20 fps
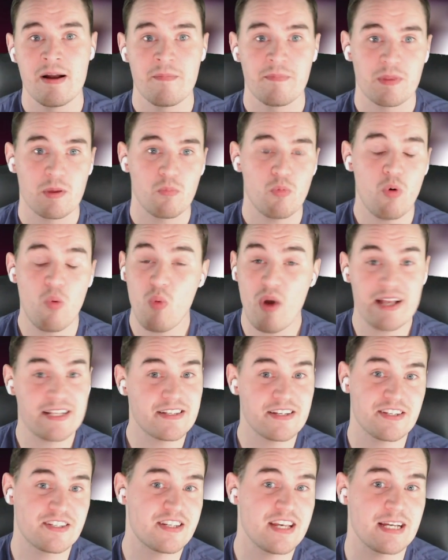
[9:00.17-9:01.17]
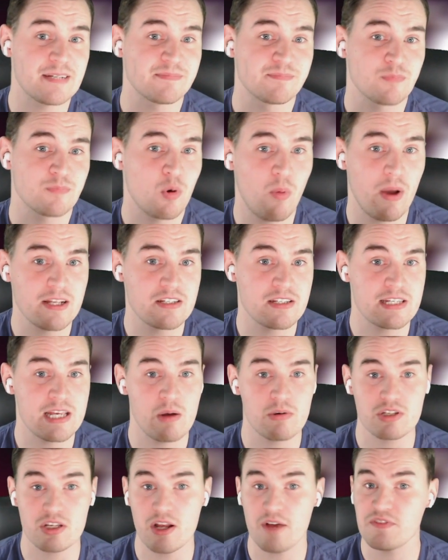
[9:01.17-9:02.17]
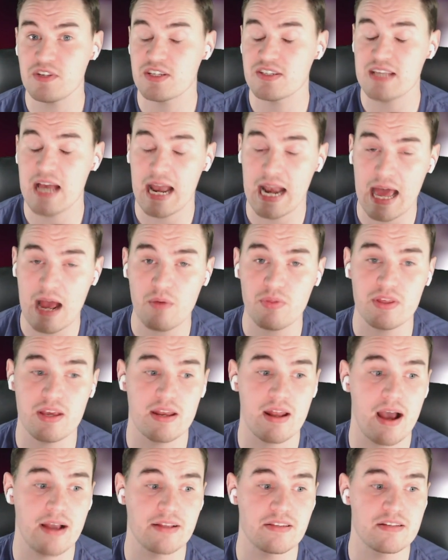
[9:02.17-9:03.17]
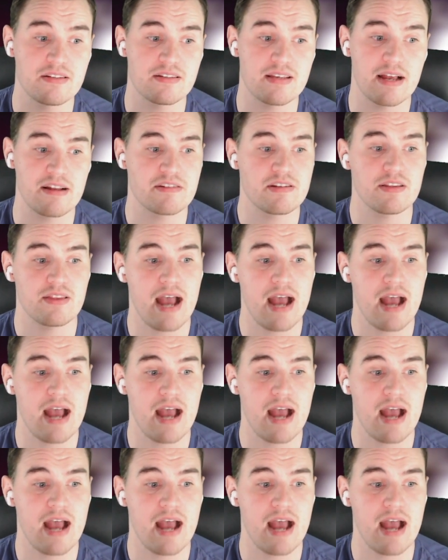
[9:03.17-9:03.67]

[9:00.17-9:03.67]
We'll wait and see. It was enough to sell out the United Center.